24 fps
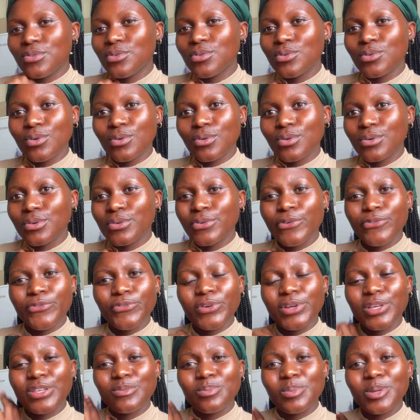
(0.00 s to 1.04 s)
you know, your
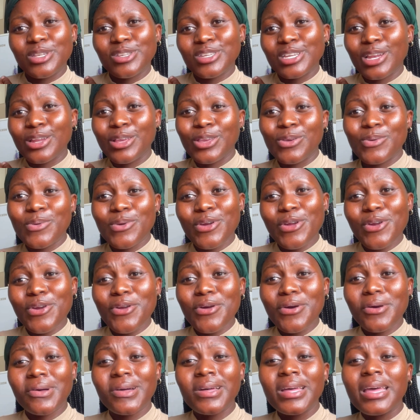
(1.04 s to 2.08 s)
friends been telling you,
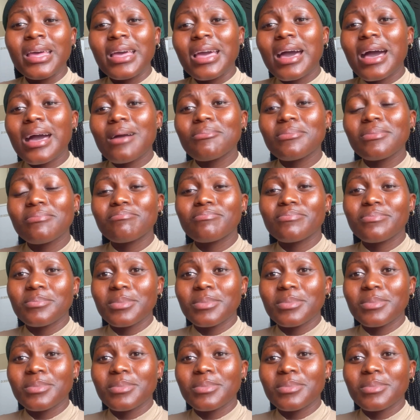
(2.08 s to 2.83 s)
girl, I'm